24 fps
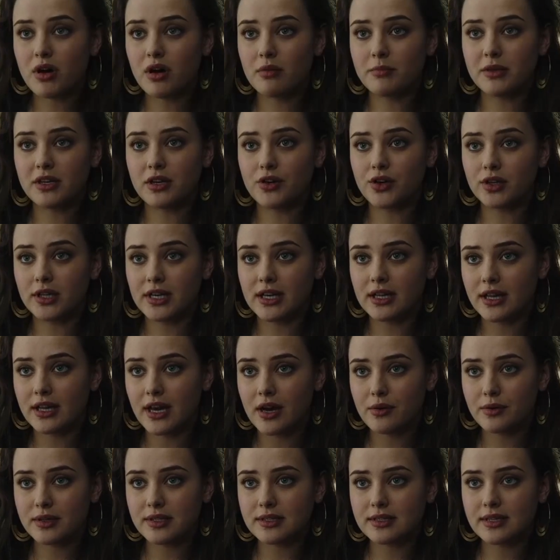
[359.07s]
importantly,
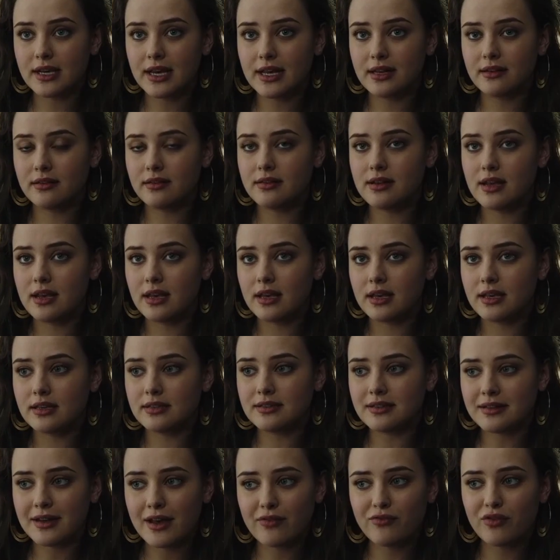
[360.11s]
Harlan
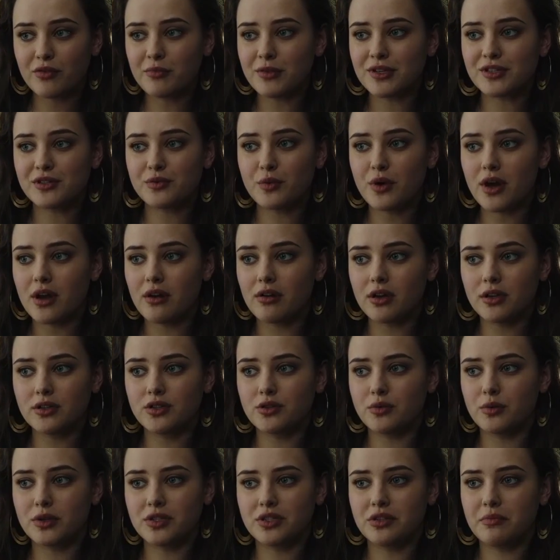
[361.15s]
gives her a one hundred K
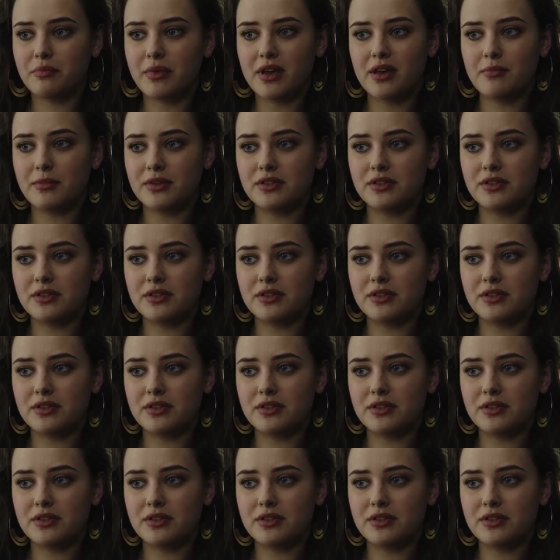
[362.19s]
allowance and